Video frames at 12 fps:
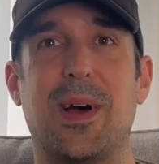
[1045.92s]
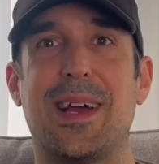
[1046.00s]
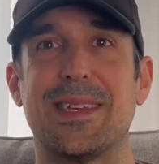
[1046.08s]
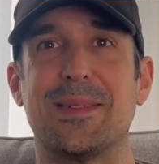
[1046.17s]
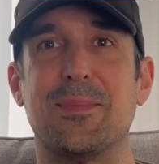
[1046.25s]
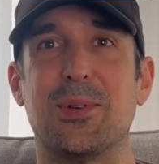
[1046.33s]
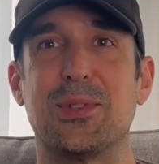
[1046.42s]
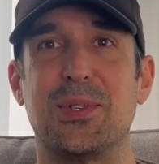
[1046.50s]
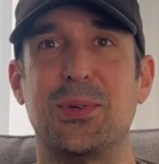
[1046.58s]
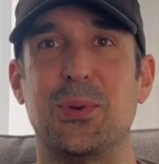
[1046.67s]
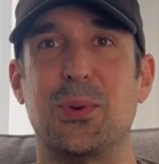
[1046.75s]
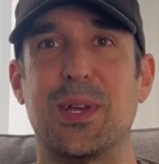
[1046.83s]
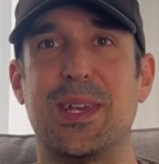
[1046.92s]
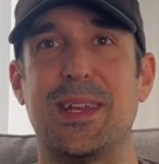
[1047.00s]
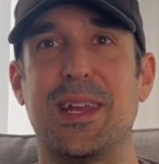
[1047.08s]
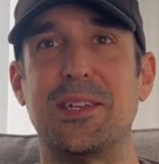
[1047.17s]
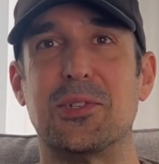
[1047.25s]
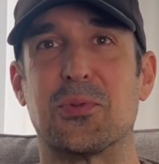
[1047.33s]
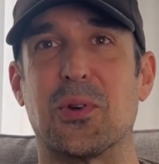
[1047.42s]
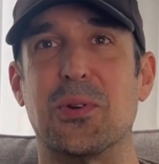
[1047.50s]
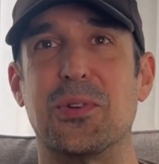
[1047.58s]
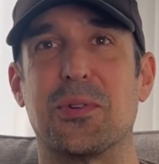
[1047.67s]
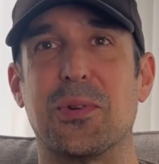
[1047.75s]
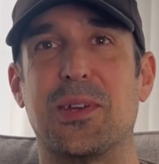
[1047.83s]
it possible to get a
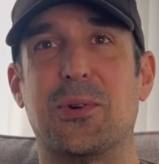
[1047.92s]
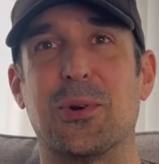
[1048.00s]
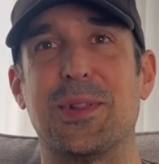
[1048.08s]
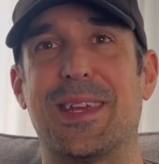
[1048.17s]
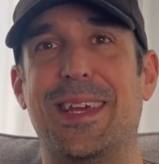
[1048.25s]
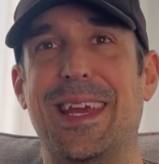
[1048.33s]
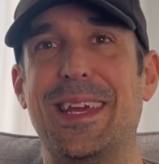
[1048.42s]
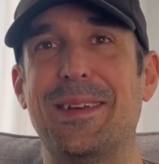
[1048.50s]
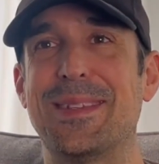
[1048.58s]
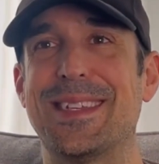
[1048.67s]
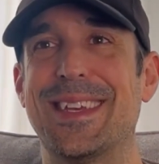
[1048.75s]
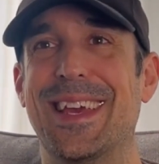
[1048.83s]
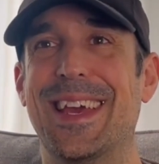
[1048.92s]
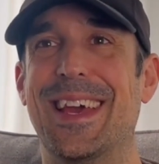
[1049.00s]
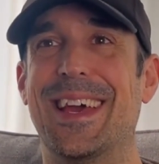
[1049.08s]
drone to record the games?